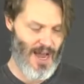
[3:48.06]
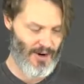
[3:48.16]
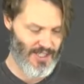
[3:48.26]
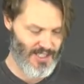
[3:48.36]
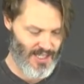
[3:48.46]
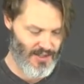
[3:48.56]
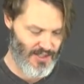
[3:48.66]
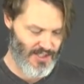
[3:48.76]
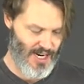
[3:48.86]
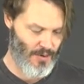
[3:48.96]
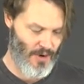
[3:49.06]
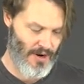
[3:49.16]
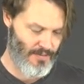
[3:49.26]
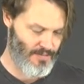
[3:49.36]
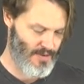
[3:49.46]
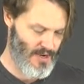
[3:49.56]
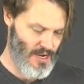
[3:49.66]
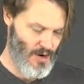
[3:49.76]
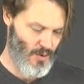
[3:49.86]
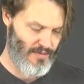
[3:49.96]
batteries to get this guy running.
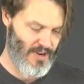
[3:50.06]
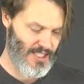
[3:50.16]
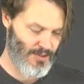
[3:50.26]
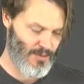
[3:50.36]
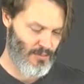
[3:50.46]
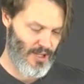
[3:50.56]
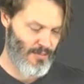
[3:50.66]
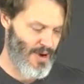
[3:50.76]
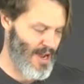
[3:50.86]
We've got some AA